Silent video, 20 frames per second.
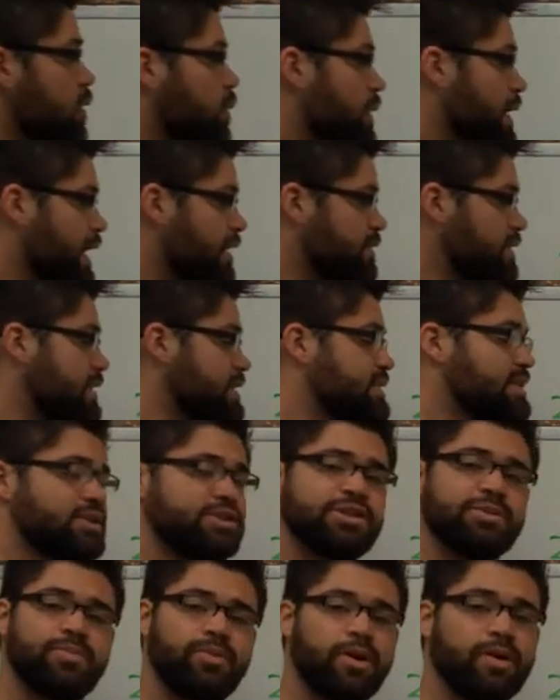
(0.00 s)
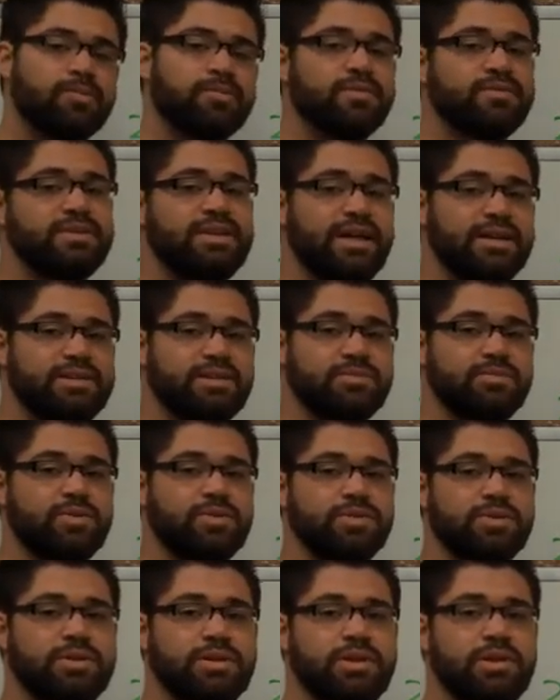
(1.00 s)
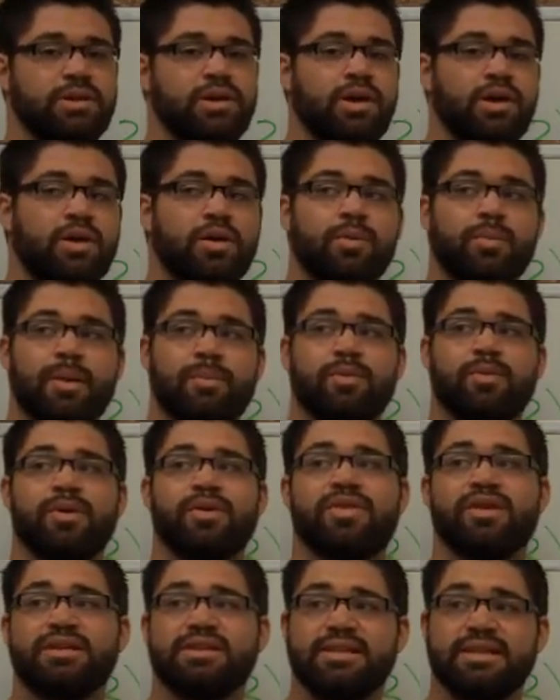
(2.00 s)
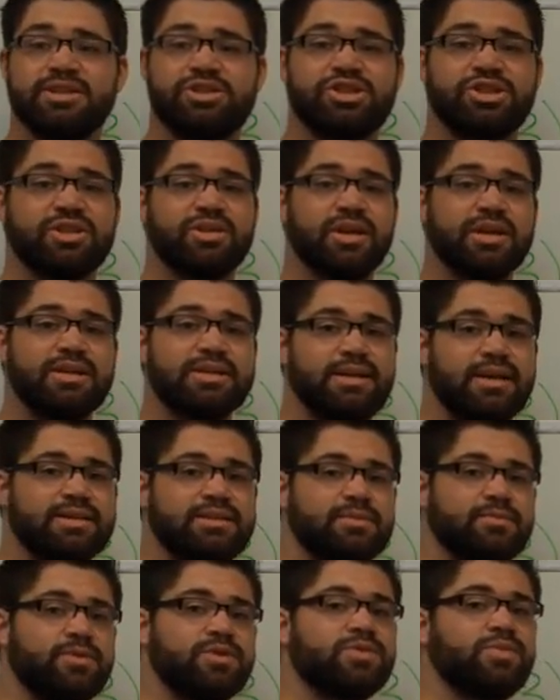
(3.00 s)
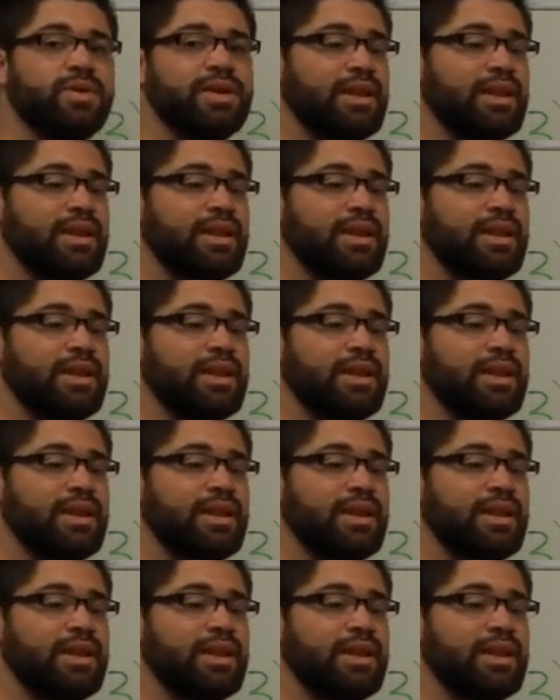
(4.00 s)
we have an addition problem with decimals. Remember, with addition in decimals, we